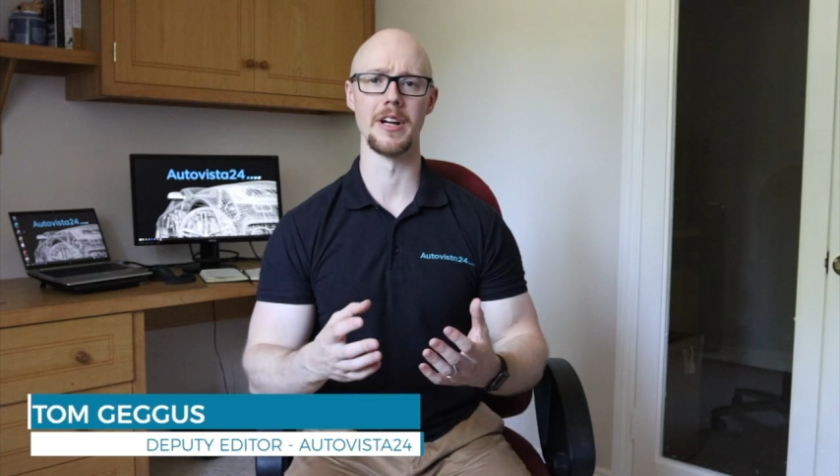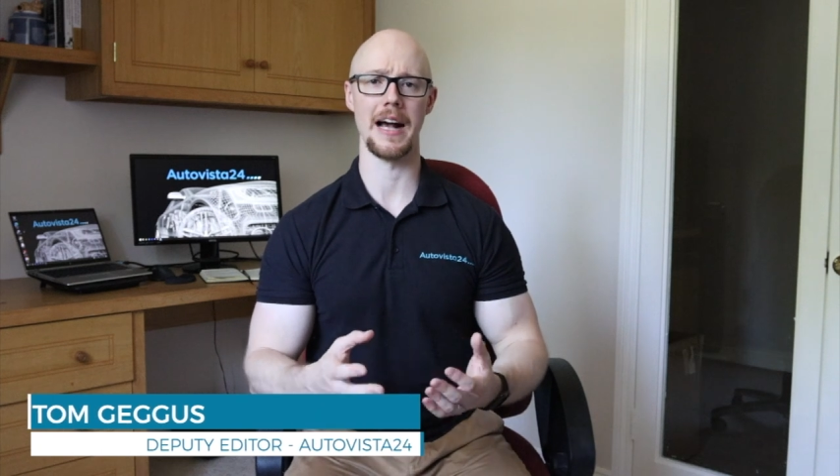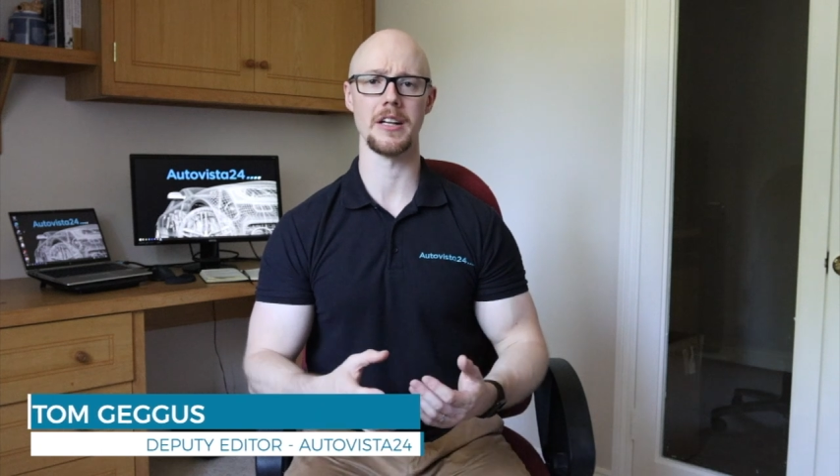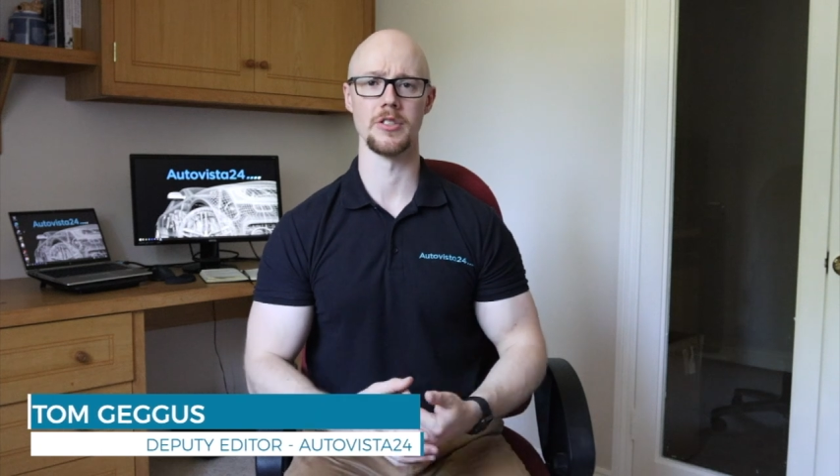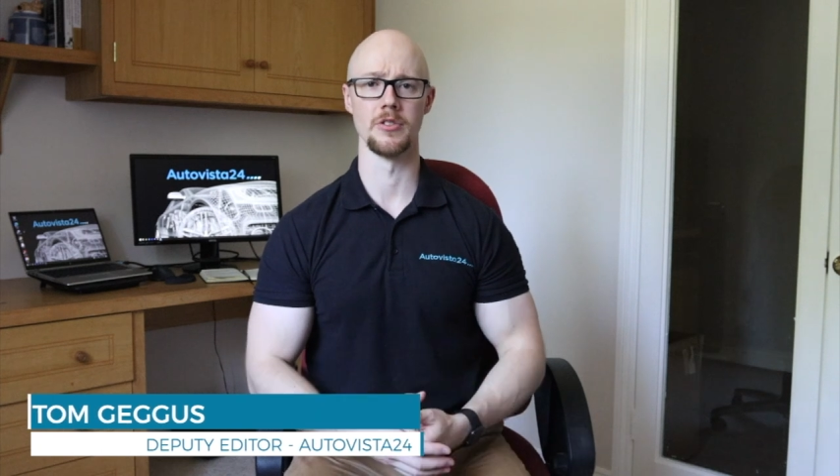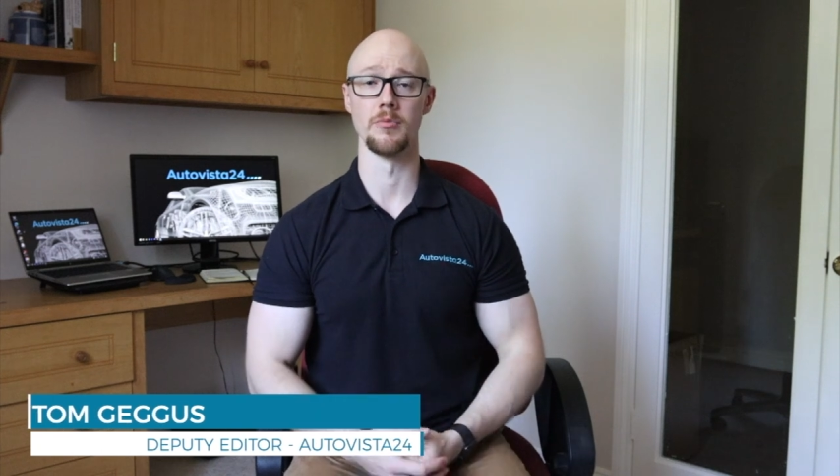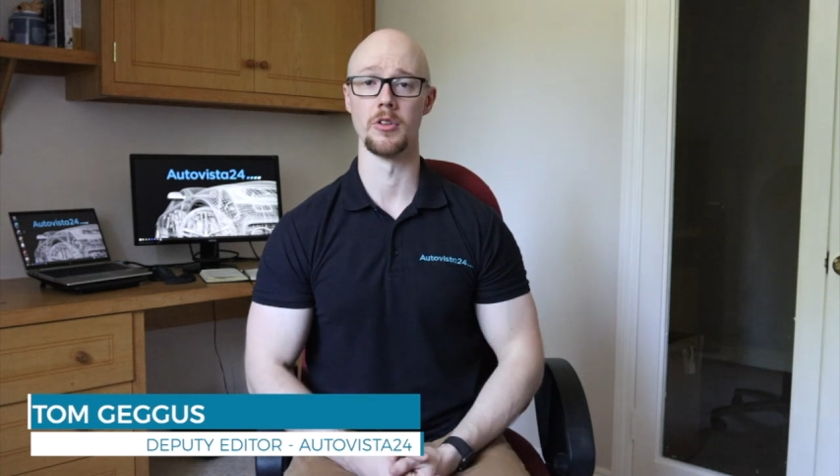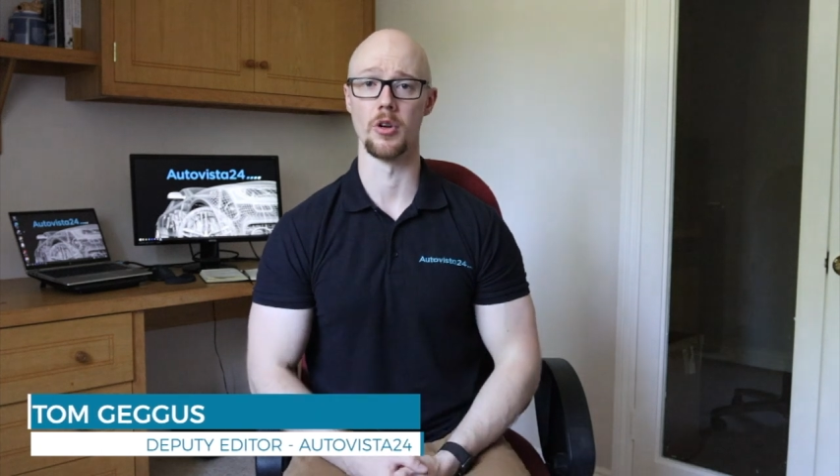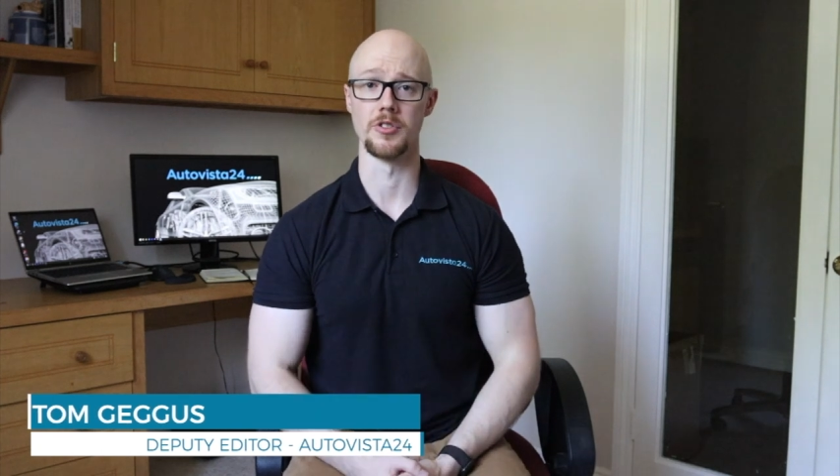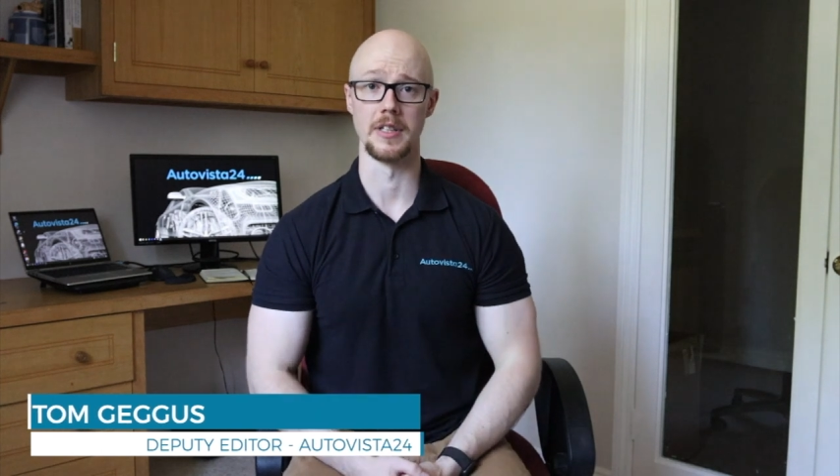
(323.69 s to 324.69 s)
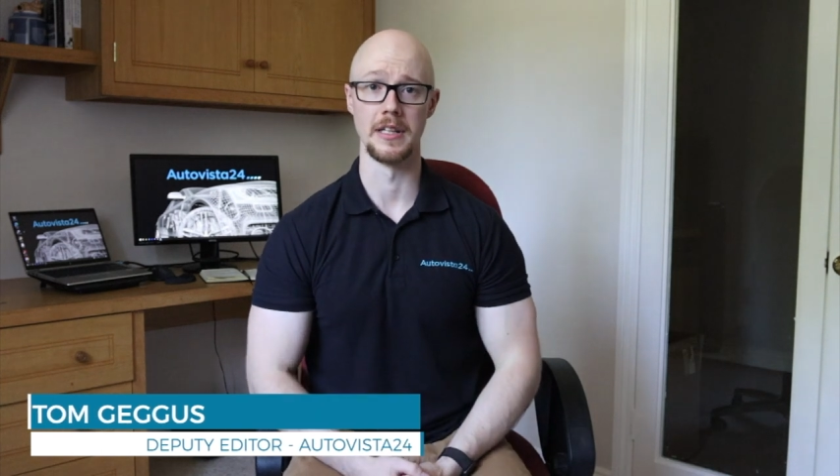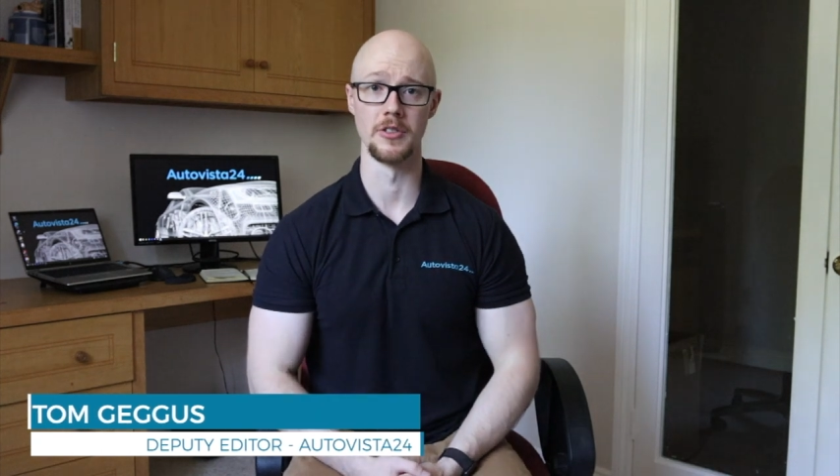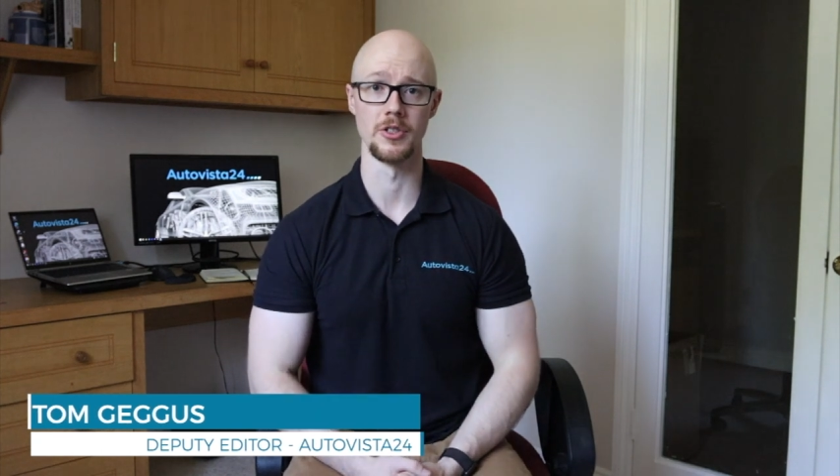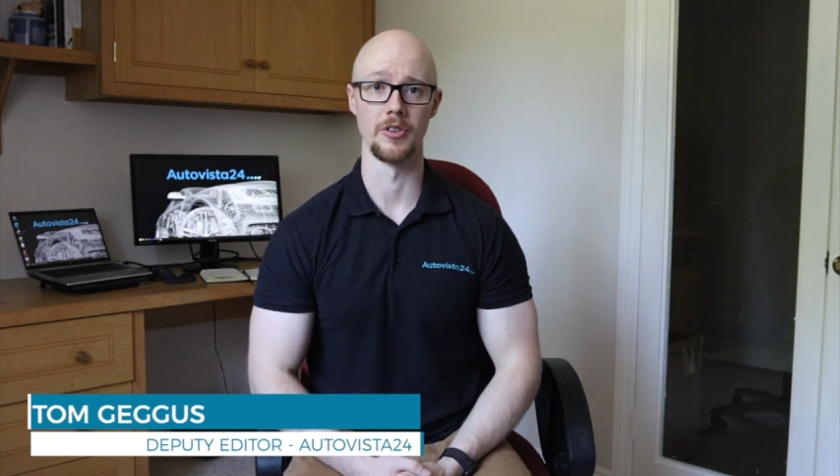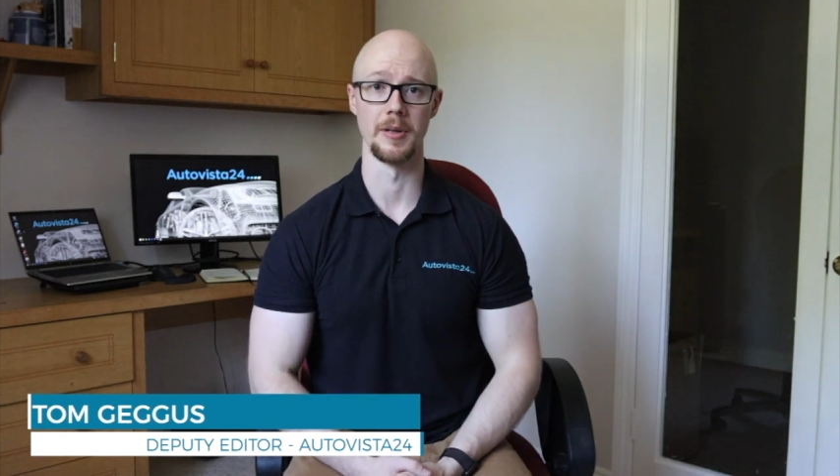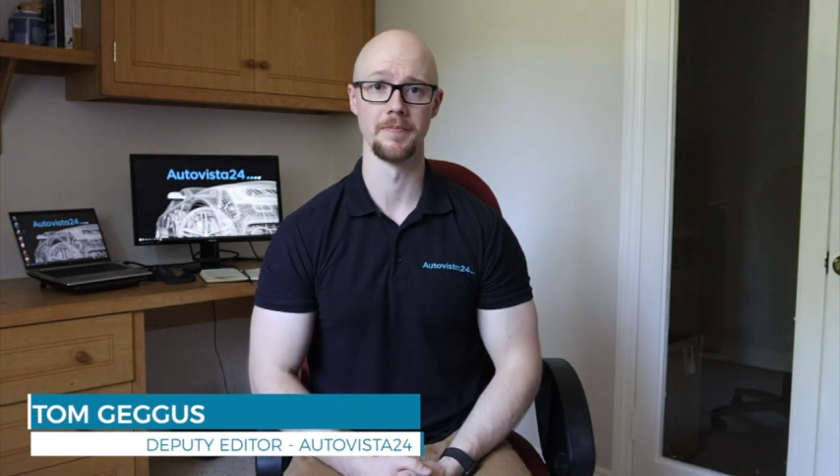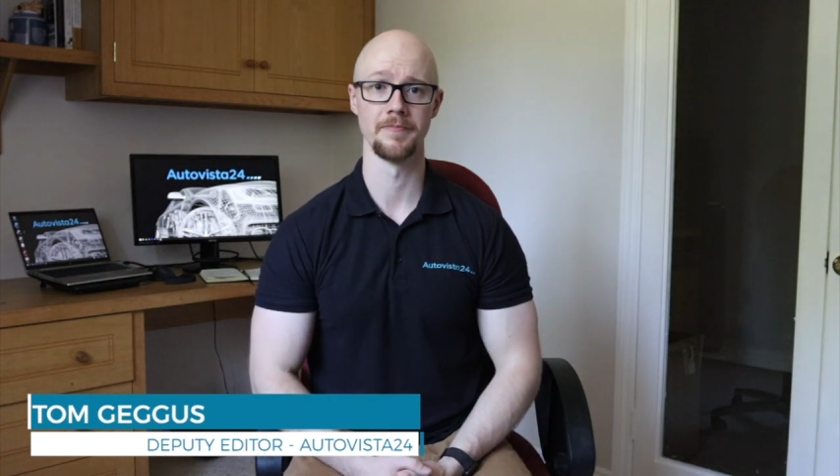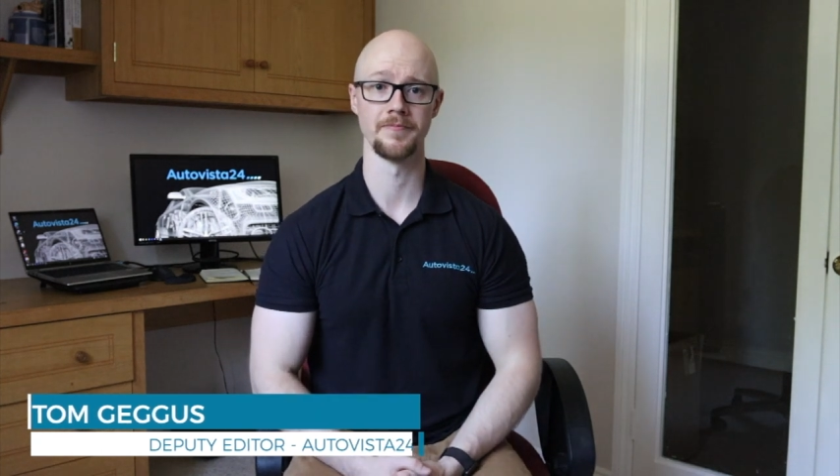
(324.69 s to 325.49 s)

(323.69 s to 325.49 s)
reactions from across the industry.